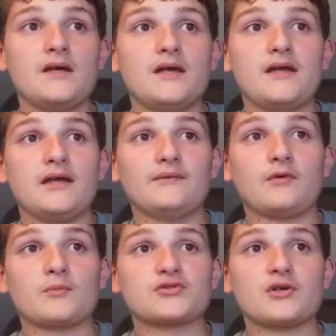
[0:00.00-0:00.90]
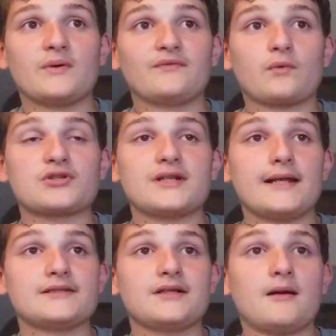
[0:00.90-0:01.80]
If one were so unfortunate
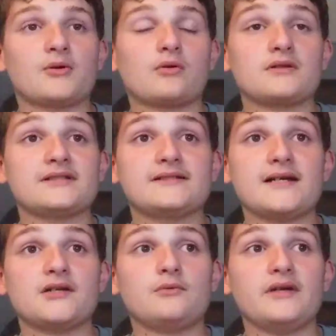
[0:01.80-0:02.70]
as to come across the Tengu,